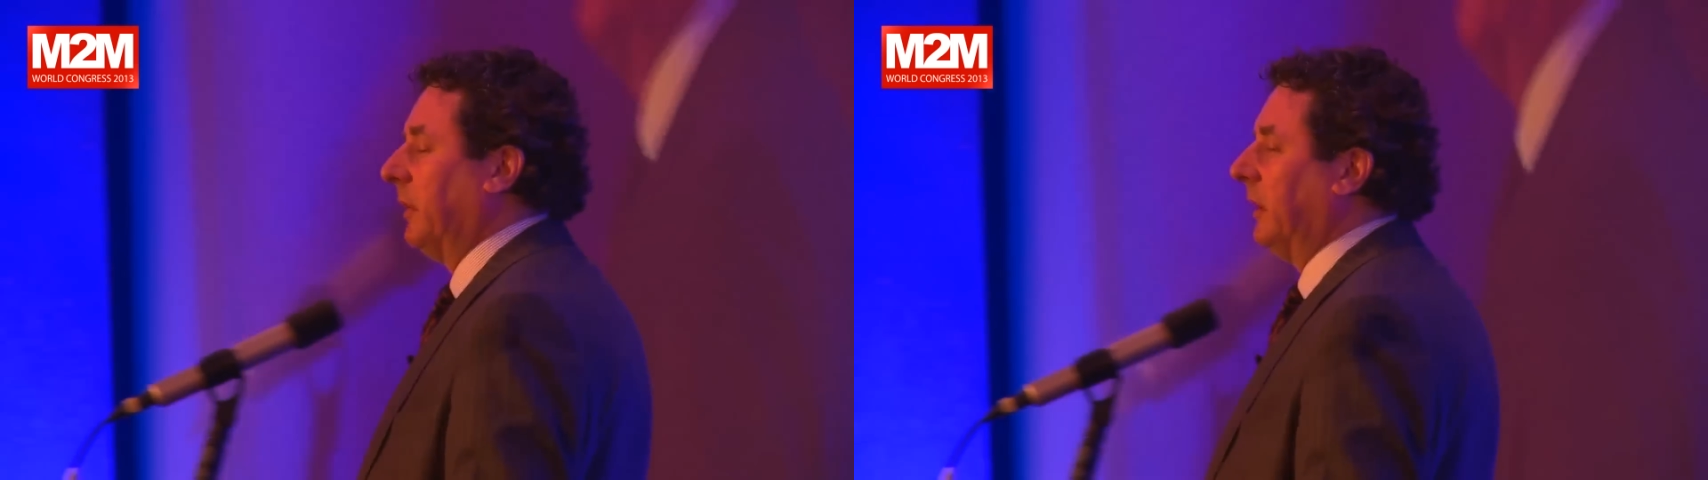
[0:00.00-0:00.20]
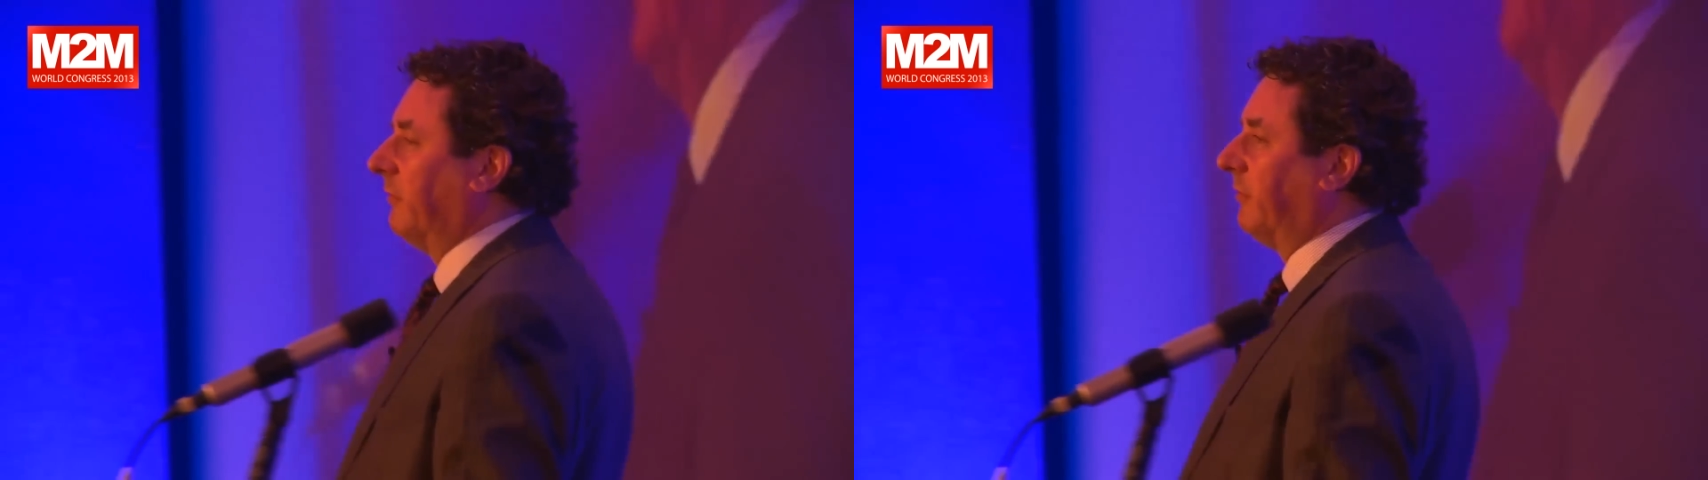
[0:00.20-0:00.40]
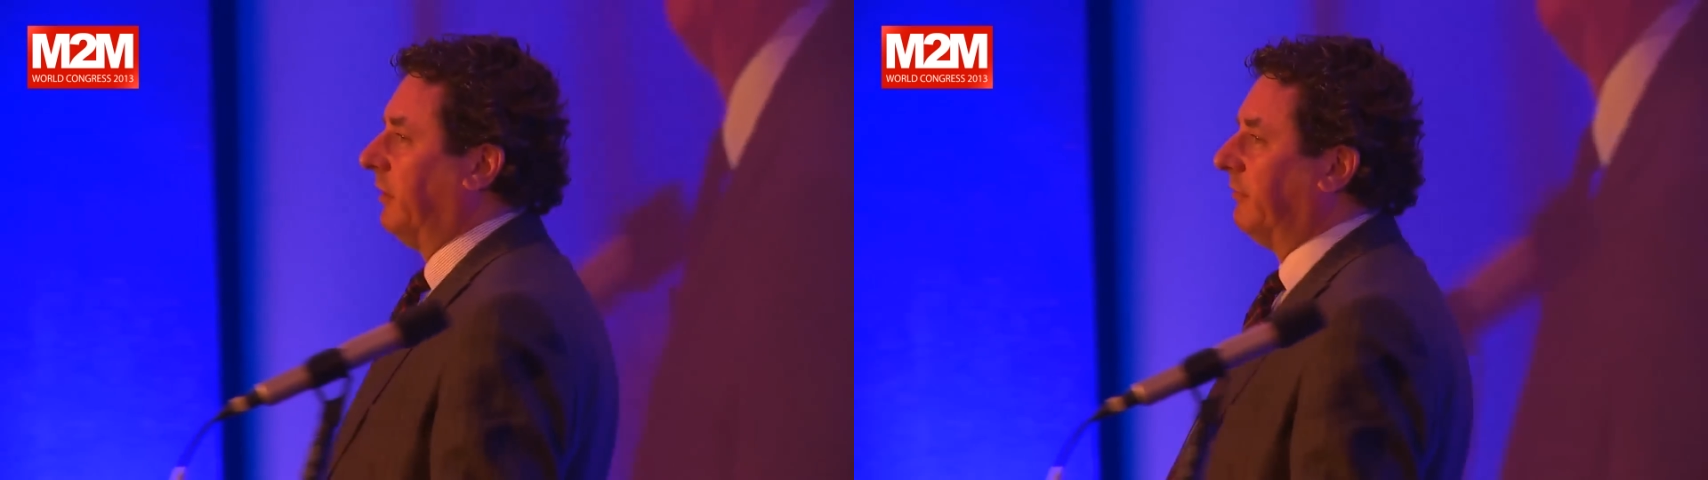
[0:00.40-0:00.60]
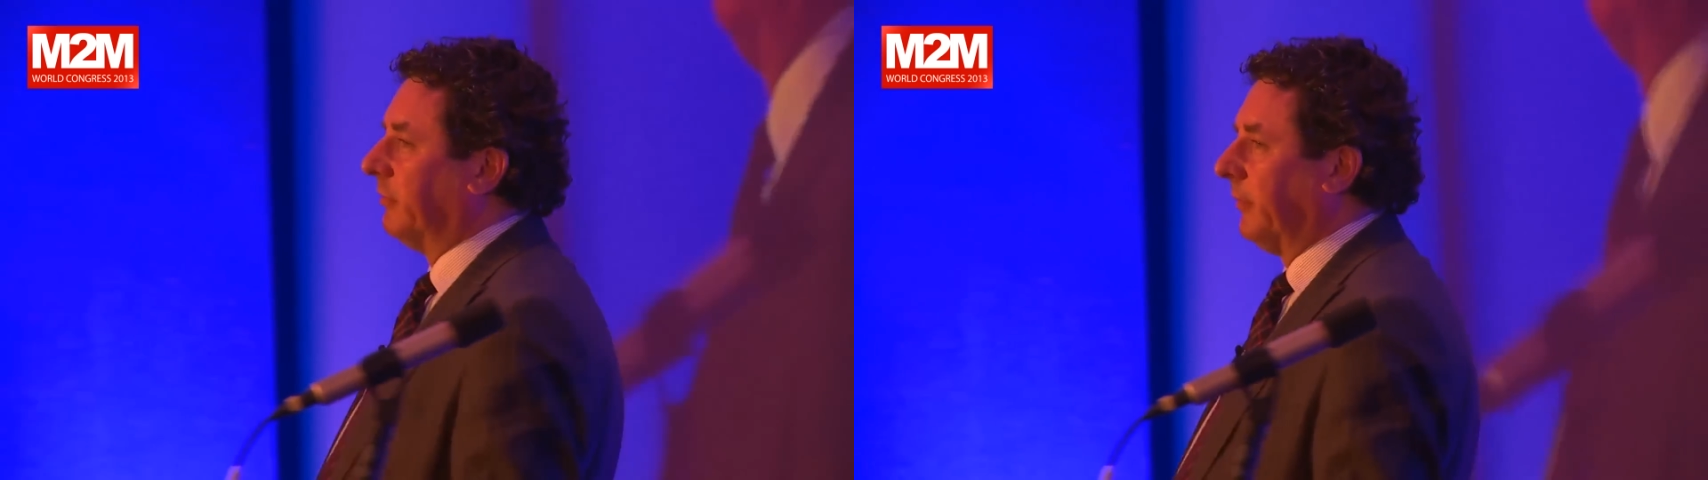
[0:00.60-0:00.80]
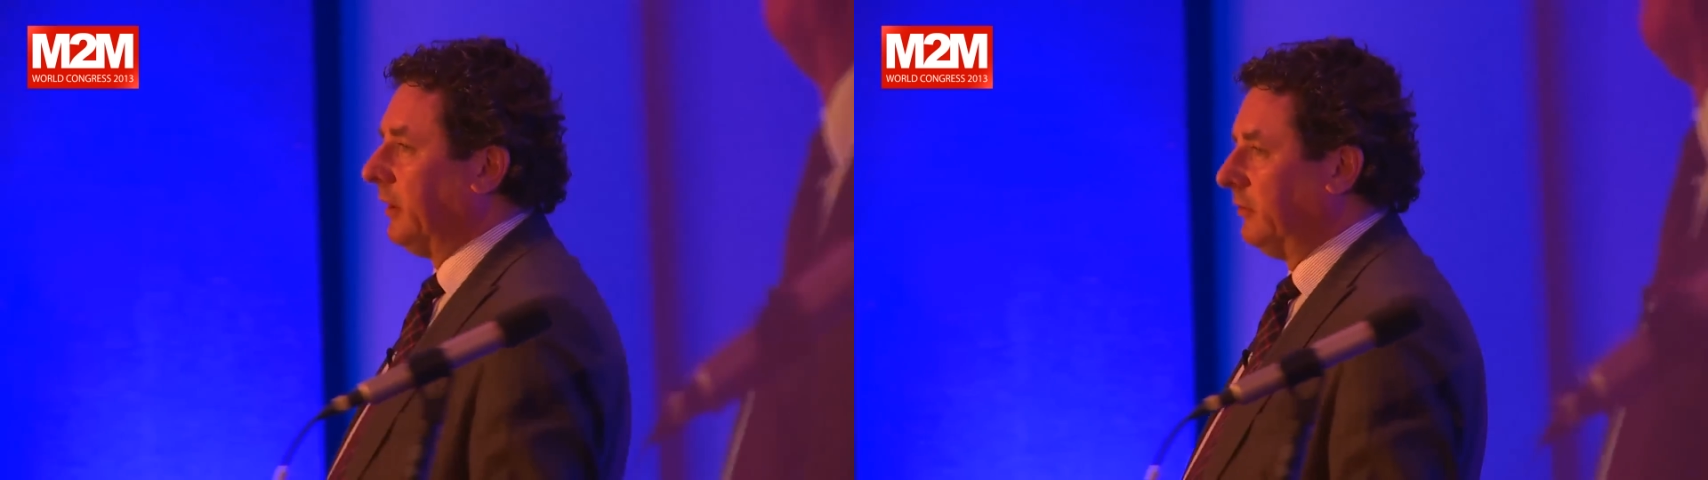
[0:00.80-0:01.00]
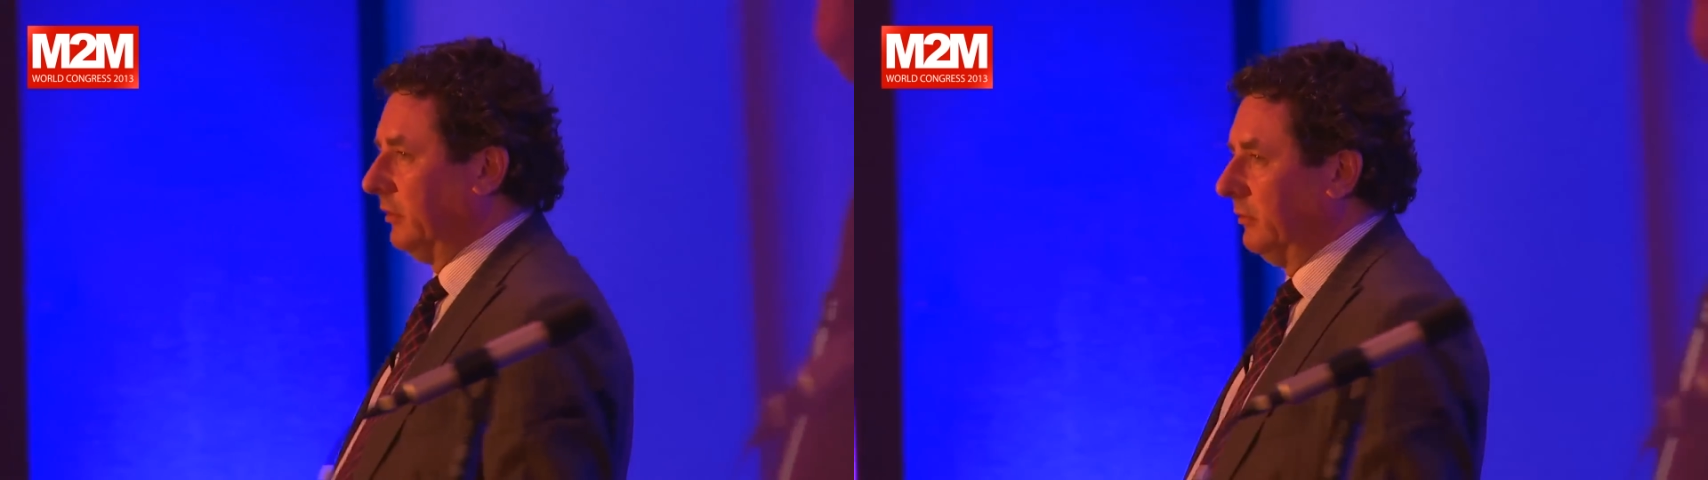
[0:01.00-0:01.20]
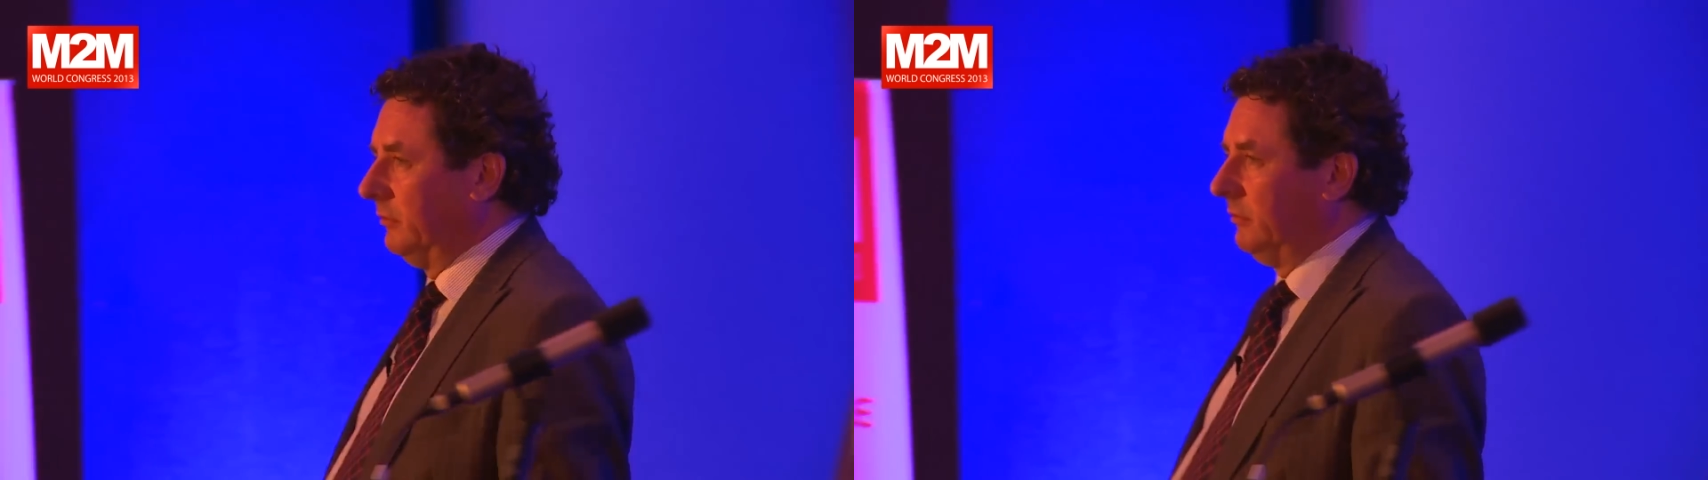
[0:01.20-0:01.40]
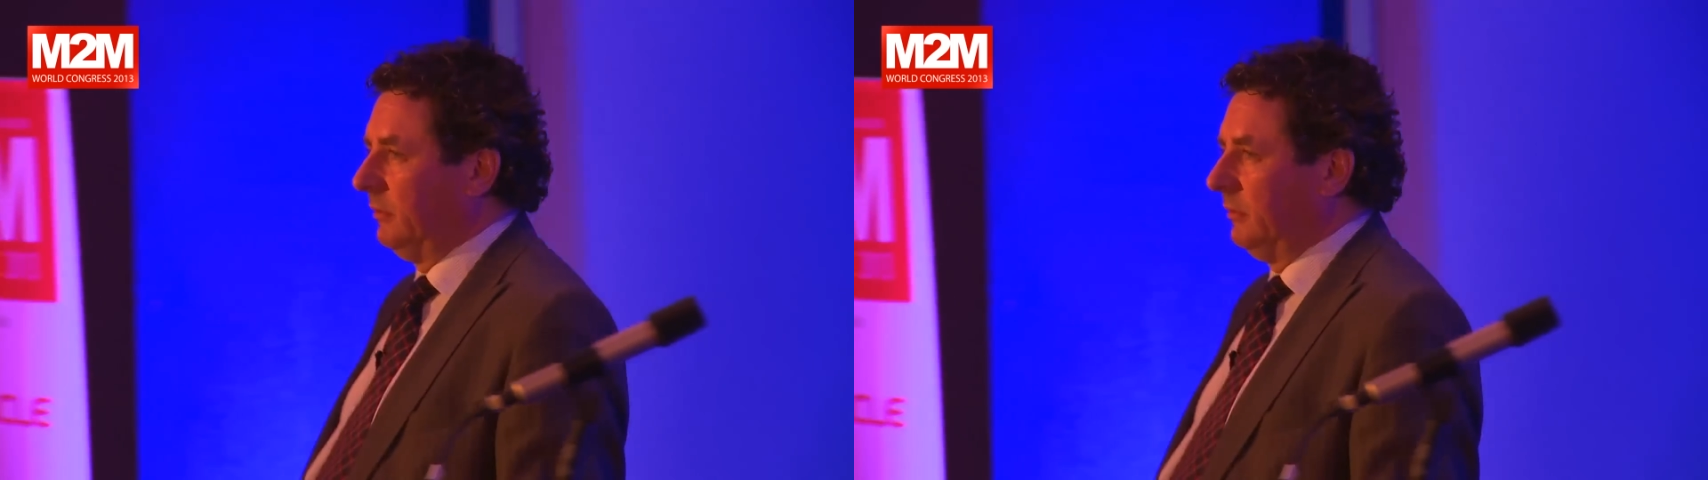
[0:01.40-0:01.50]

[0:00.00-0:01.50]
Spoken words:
meaningful information.